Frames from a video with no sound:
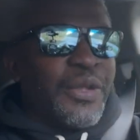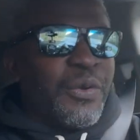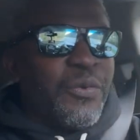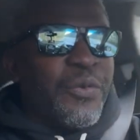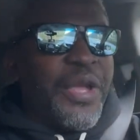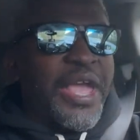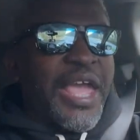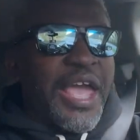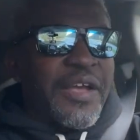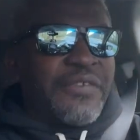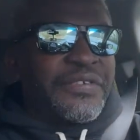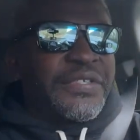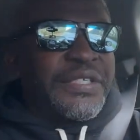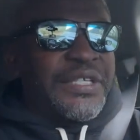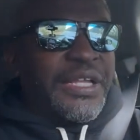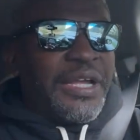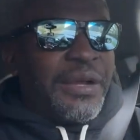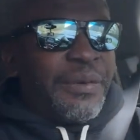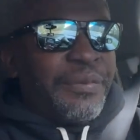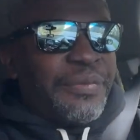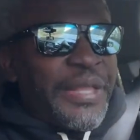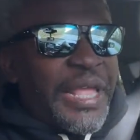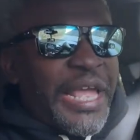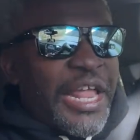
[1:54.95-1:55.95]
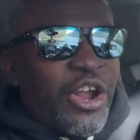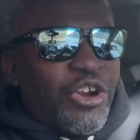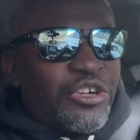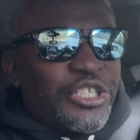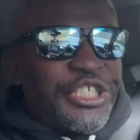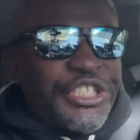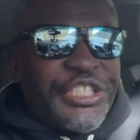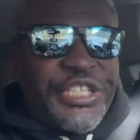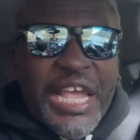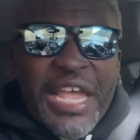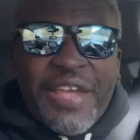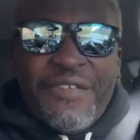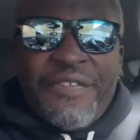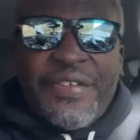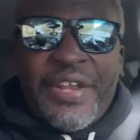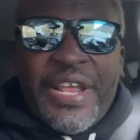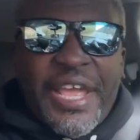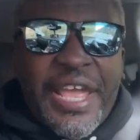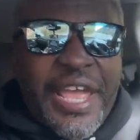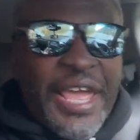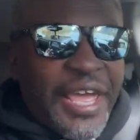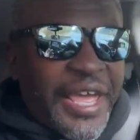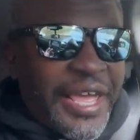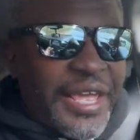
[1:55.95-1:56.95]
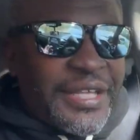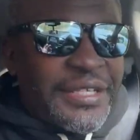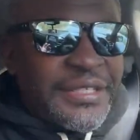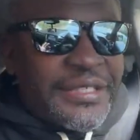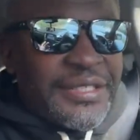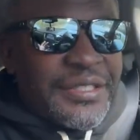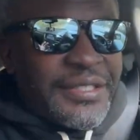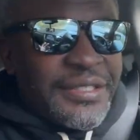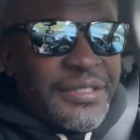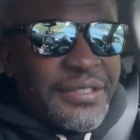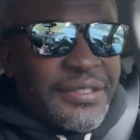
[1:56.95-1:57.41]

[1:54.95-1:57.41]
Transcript: We have some that are shaving their heads,